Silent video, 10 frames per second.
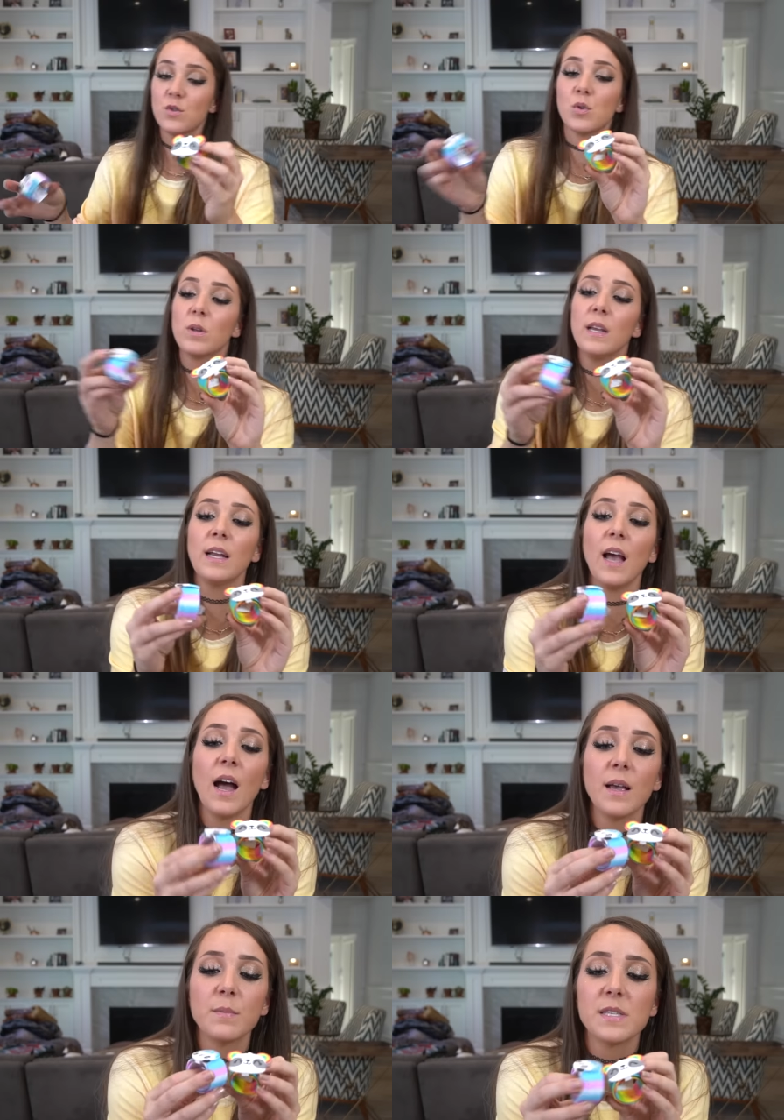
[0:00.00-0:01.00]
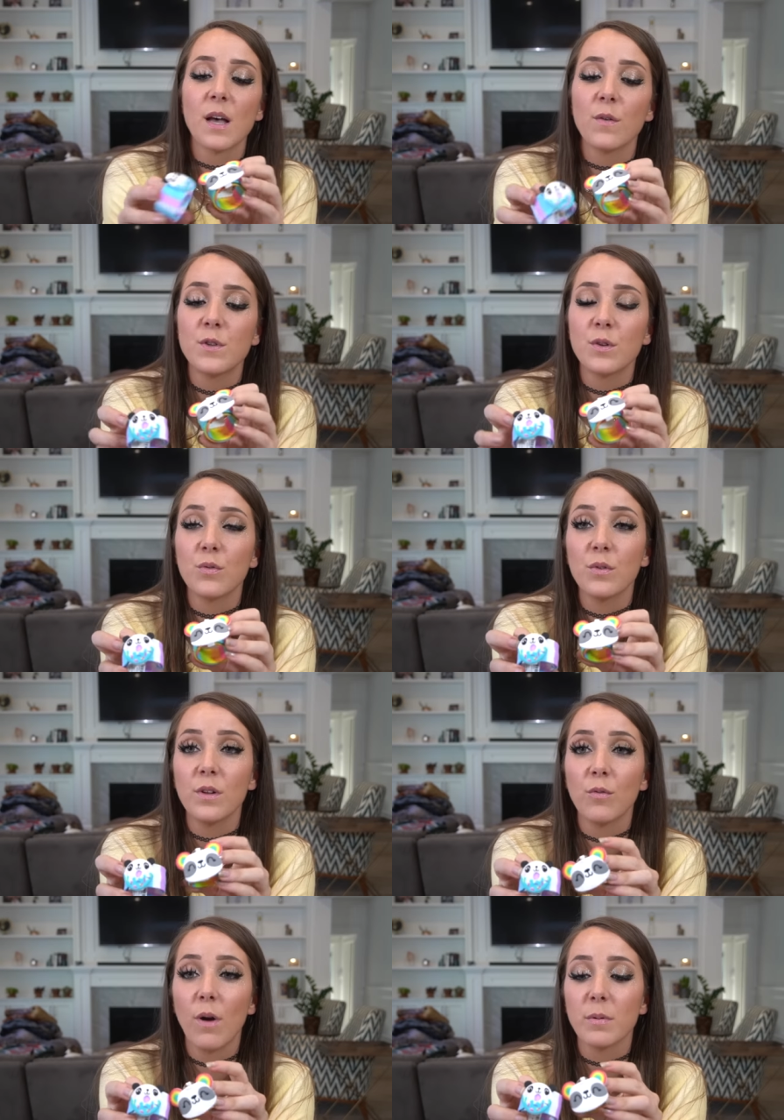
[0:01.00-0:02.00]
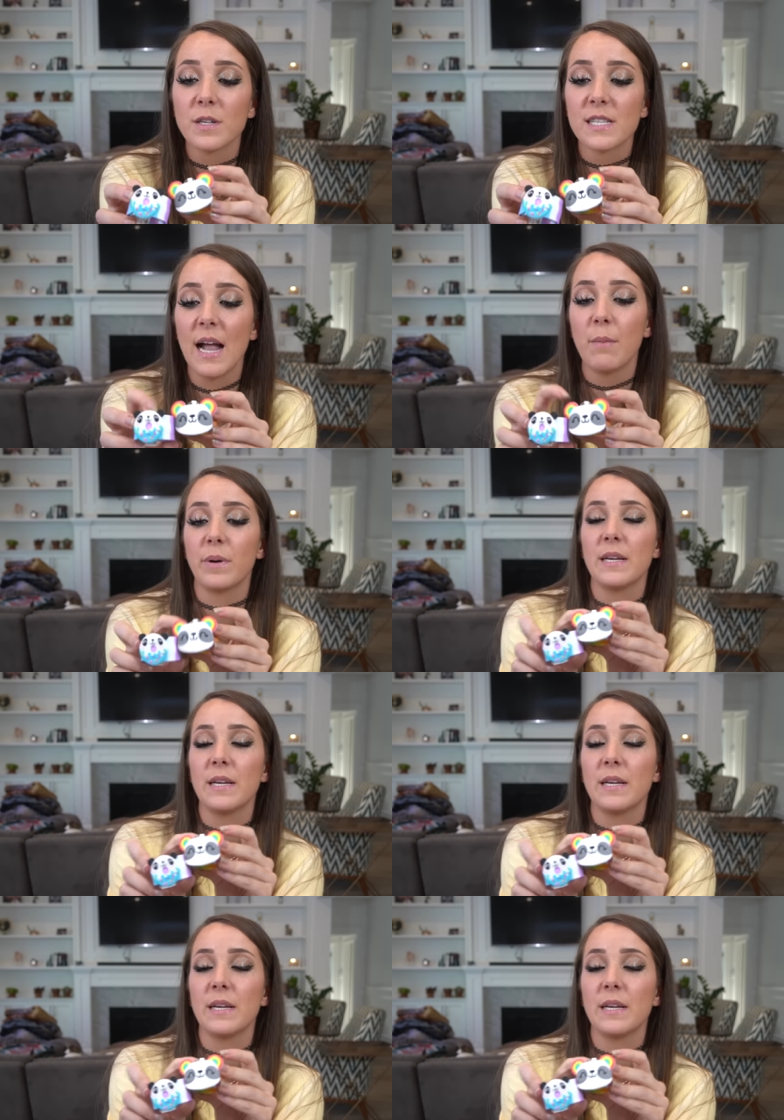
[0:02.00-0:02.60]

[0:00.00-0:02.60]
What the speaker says: Julien got himself two little rubber snap